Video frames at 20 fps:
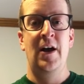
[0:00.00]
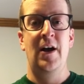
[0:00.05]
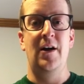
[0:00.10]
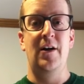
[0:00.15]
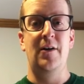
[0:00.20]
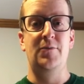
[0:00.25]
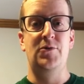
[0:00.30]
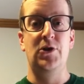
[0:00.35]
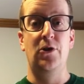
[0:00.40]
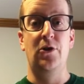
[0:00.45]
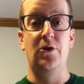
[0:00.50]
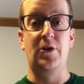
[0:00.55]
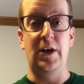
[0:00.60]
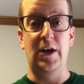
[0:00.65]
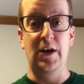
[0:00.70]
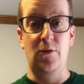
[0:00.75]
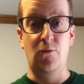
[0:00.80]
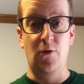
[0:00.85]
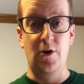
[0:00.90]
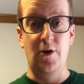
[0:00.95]
um, to look
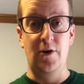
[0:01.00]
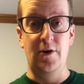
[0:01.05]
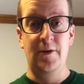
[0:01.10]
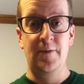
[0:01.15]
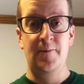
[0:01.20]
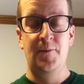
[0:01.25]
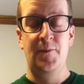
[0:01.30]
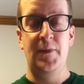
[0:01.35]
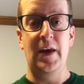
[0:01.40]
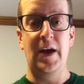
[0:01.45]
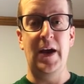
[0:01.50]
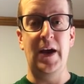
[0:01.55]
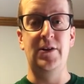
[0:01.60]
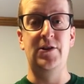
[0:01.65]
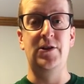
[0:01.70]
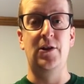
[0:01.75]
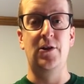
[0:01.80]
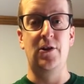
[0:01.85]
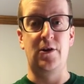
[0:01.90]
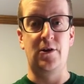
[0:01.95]
inward and
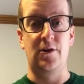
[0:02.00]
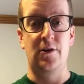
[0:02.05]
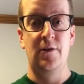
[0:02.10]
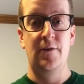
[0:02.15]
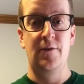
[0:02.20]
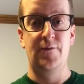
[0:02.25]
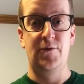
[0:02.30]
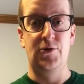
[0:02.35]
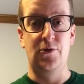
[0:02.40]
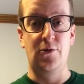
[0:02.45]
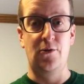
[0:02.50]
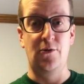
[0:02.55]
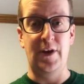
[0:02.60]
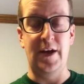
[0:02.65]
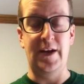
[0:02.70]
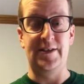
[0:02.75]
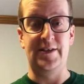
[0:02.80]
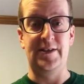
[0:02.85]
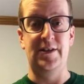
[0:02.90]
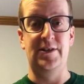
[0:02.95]
to look through
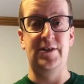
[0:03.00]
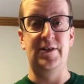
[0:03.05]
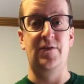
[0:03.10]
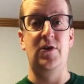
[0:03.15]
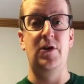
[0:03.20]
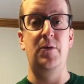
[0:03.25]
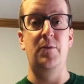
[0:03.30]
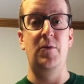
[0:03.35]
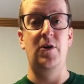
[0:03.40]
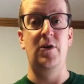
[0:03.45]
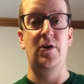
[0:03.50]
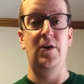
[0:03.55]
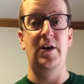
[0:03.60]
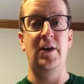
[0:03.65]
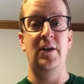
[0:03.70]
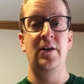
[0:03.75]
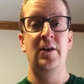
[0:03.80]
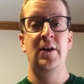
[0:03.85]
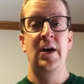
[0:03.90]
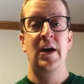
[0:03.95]
that sense of
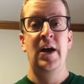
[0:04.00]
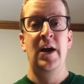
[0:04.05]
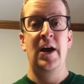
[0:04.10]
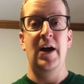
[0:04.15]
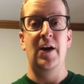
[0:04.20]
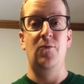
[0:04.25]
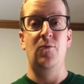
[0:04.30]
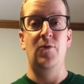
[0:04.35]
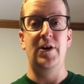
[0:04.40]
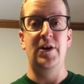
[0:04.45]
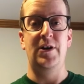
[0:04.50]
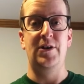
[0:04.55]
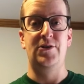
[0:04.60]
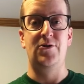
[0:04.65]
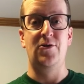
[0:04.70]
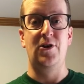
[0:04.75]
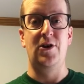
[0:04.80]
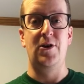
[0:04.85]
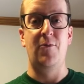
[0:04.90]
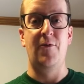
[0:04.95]
community and what
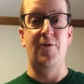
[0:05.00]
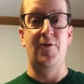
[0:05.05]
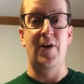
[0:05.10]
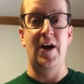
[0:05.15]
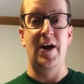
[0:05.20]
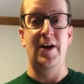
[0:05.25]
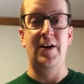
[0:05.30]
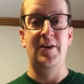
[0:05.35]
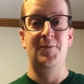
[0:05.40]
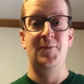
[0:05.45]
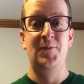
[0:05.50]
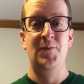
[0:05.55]
Eastern can provide.